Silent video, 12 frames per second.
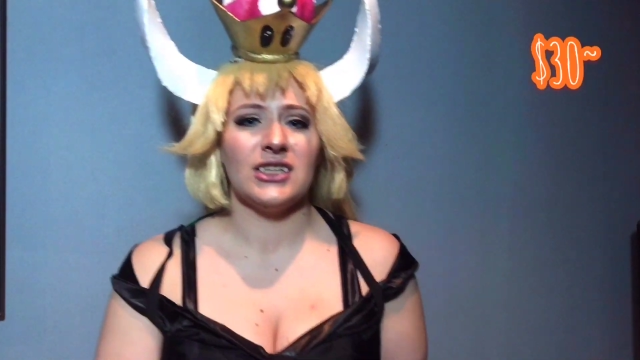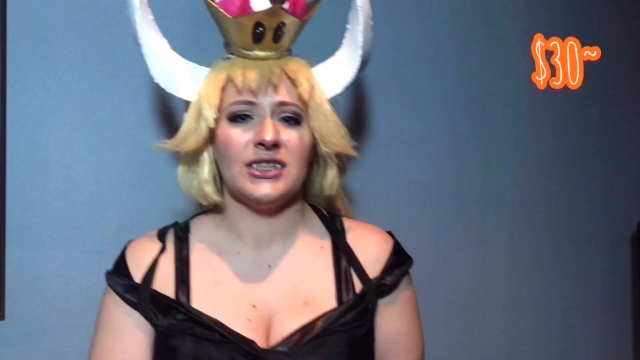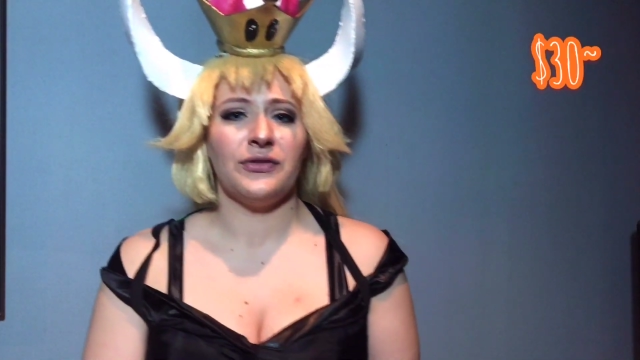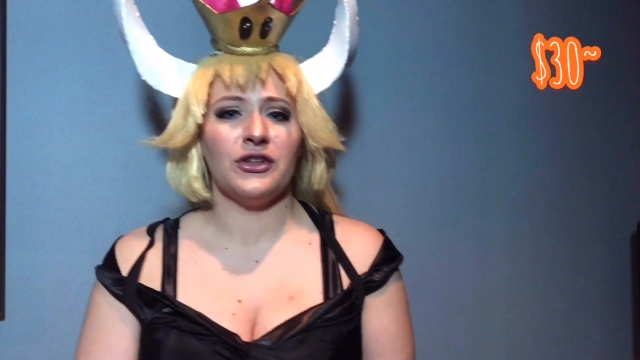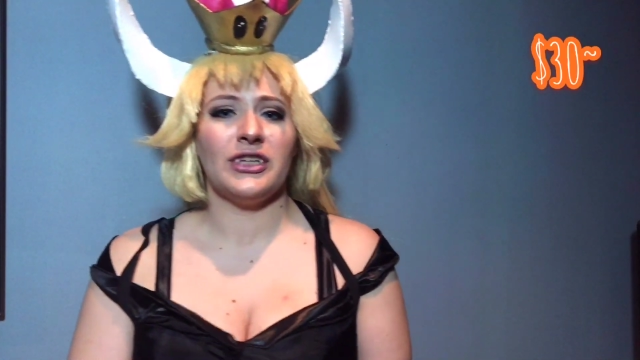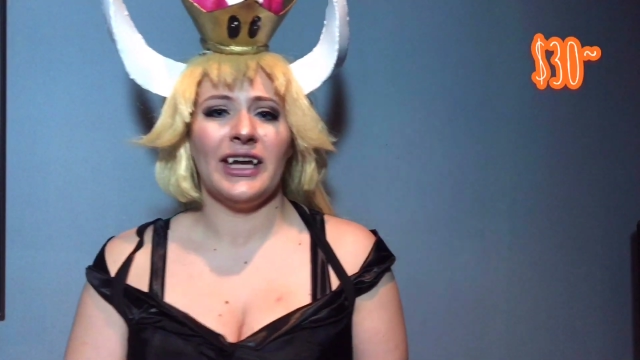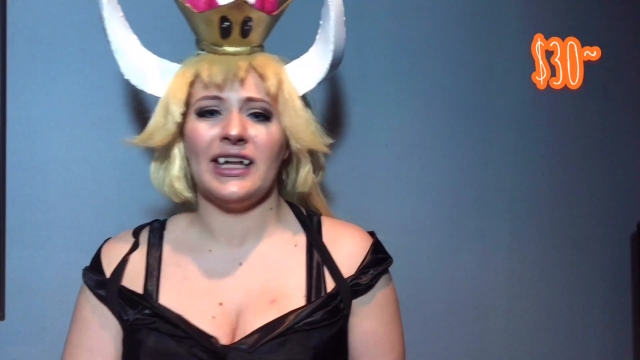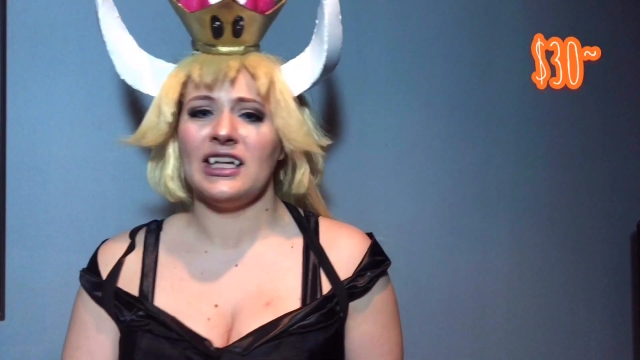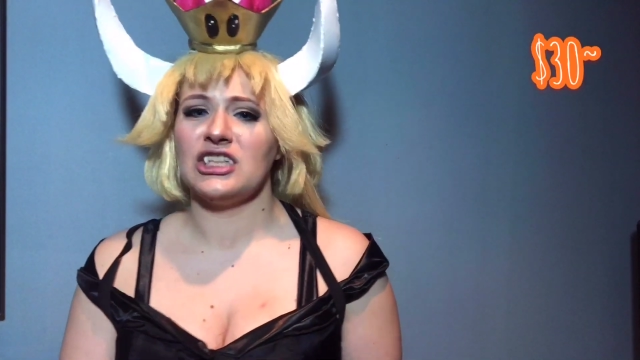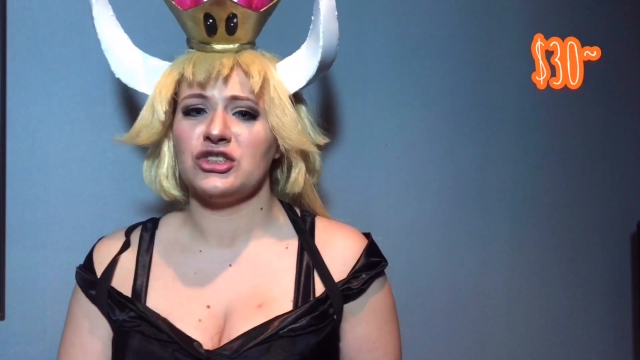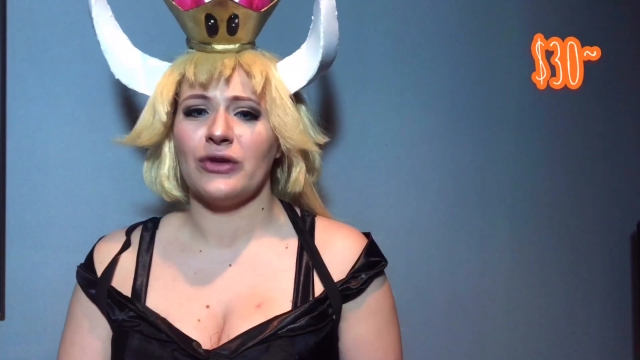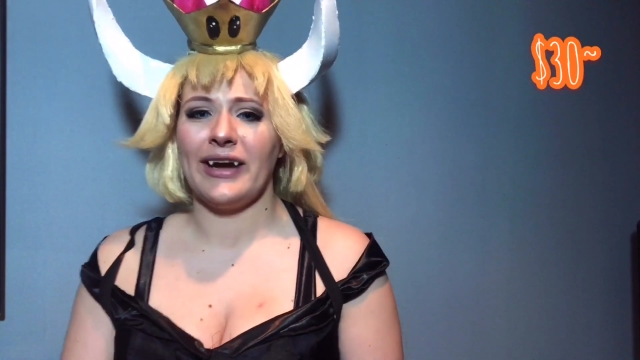if you're taking
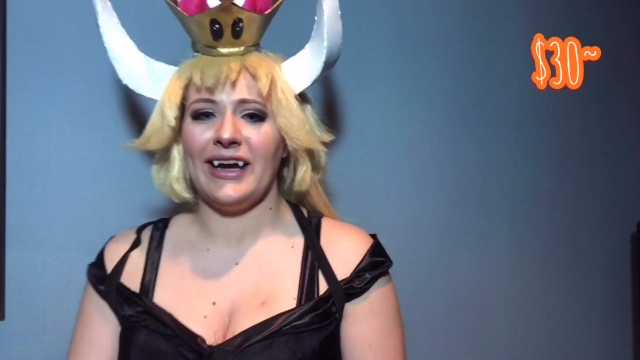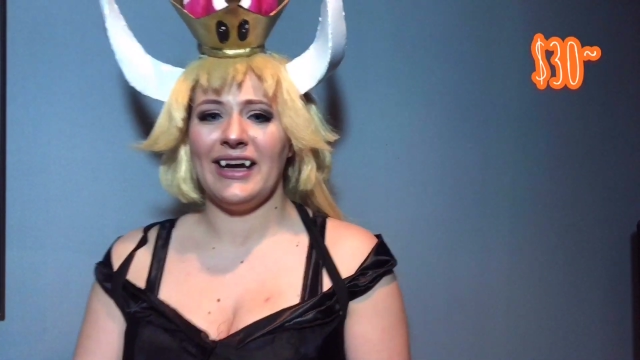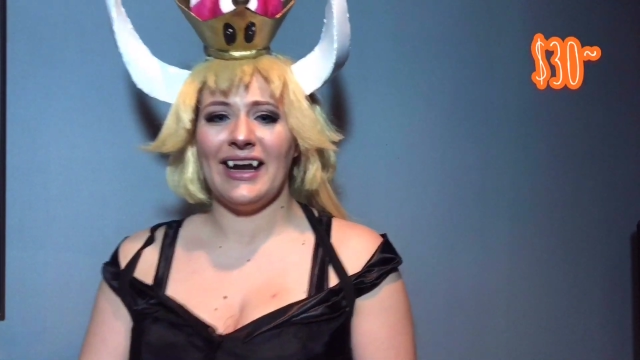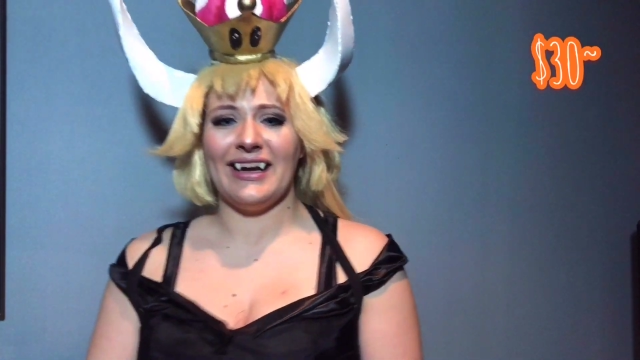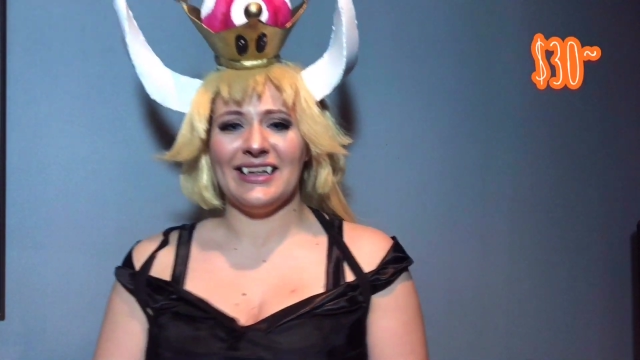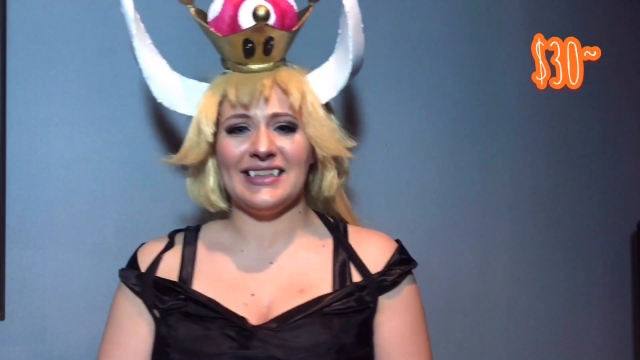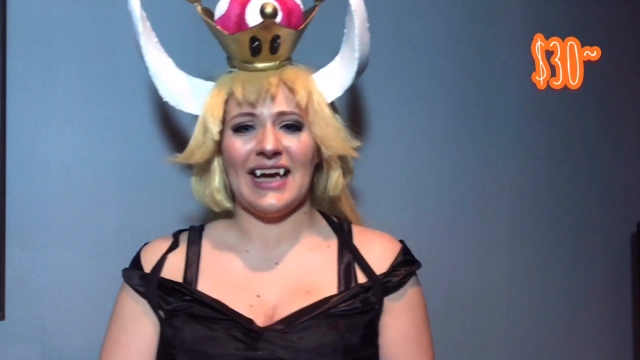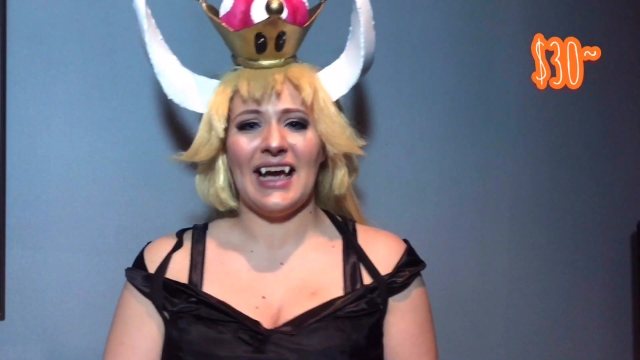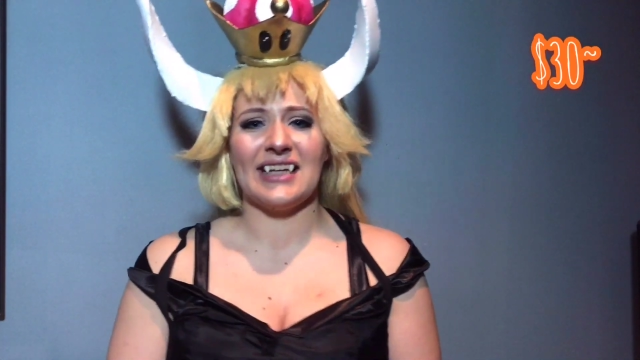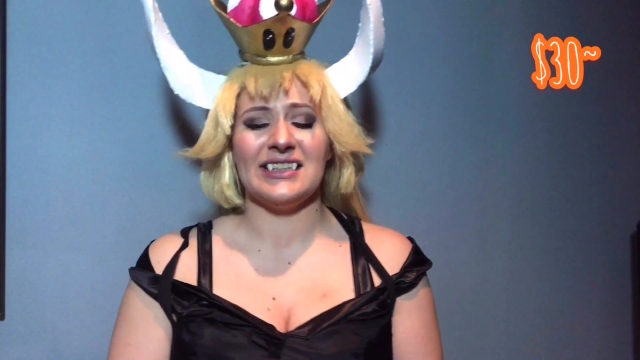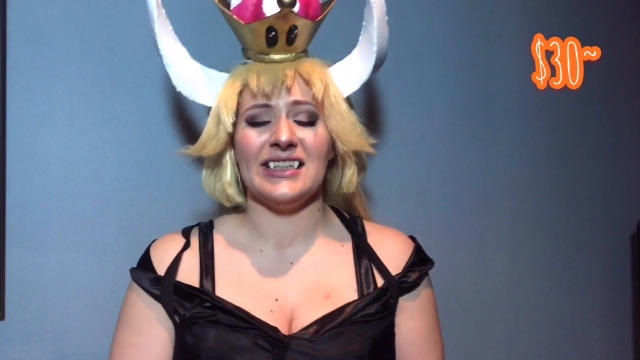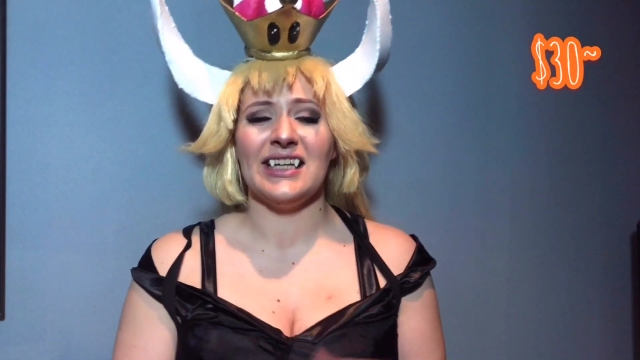the train, and a
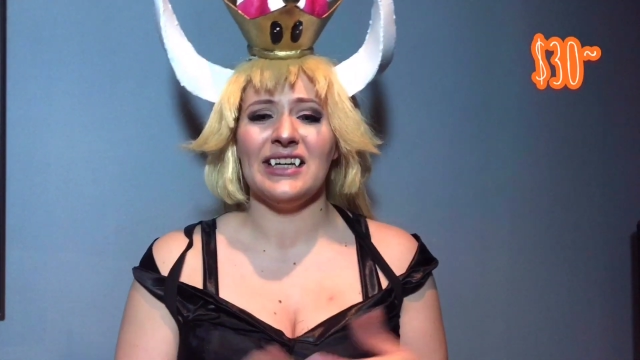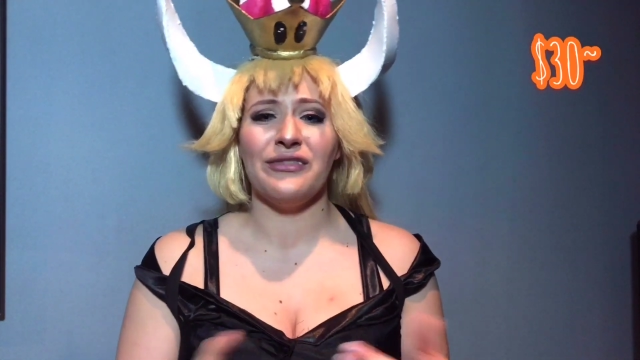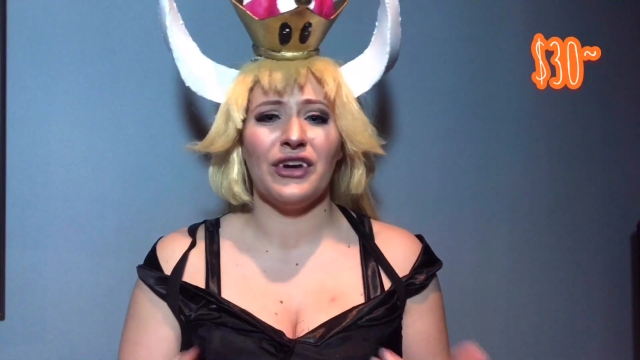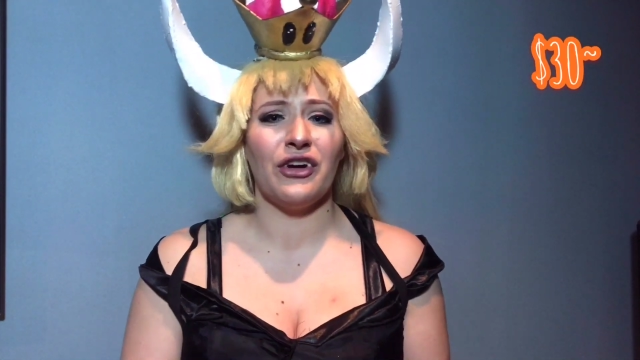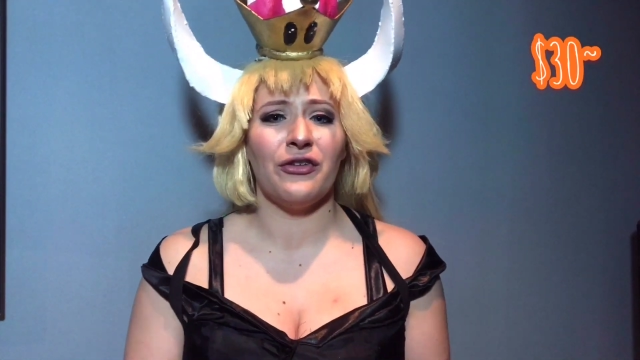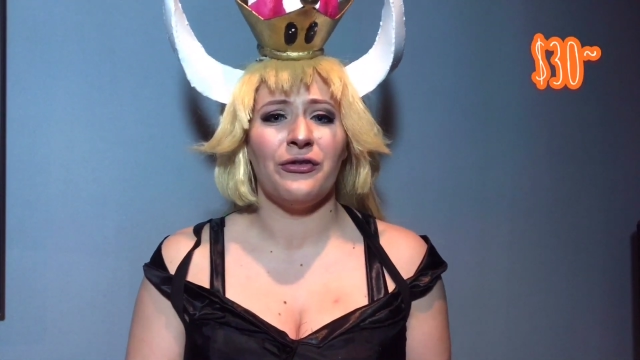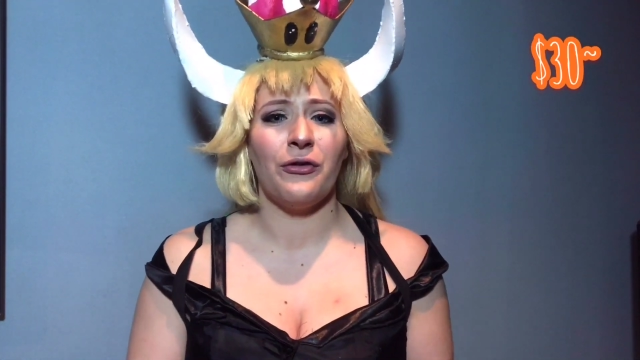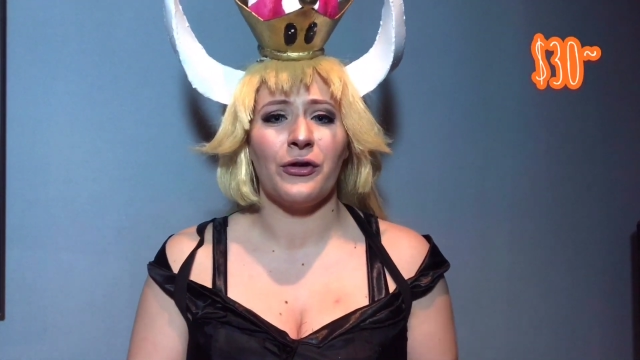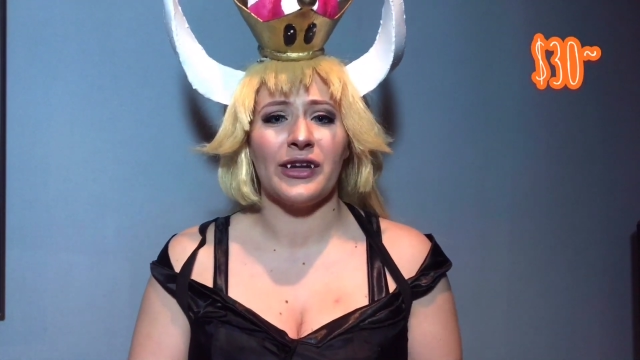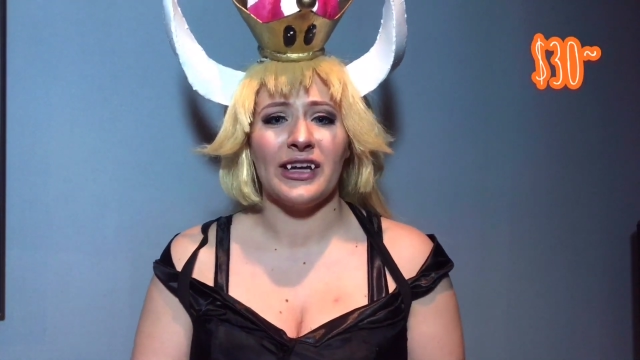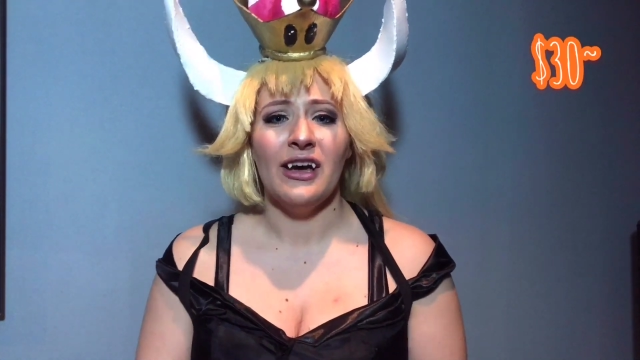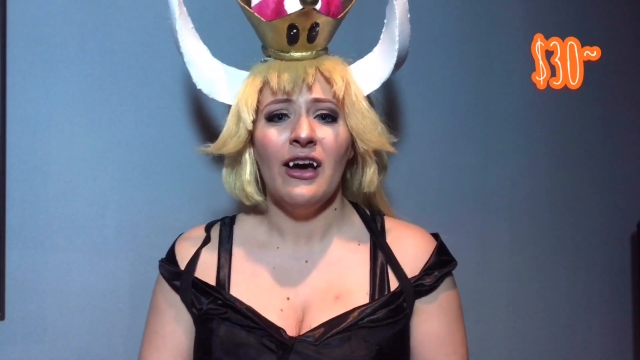taxi can even go to
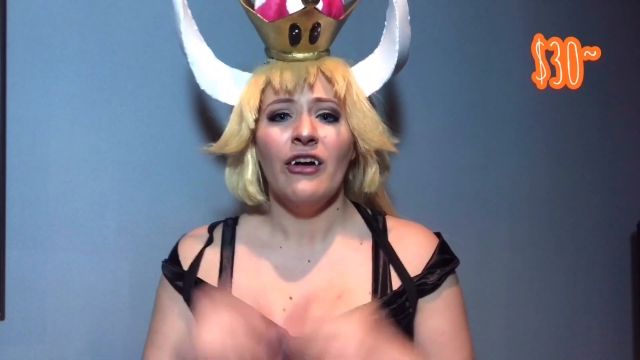$40.